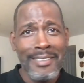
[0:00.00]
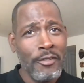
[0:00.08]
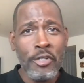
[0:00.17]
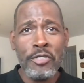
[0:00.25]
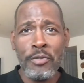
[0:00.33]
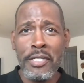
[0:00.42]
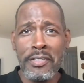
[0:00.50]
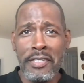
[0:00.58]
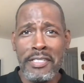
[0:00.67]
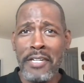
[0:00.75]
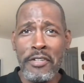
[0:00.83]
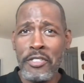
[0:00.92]
Horse racing
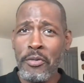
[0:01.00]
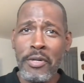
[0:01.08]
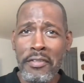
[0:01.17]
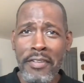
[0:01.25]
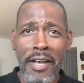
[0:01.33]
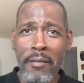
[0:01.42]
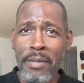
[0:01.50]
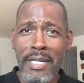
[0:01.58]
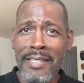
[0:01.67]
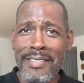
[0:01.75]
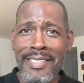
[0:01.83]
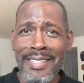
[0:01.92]
is every 25
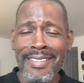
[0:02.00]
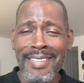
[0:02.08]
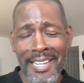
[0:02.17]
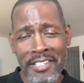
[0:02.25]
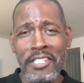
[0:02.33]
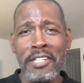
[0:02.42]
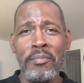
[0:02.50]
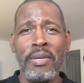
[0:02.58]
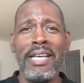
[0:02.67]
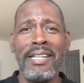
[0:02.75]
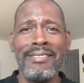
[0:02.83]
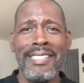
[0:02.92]
minutes, and you get
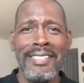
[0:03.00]
paid.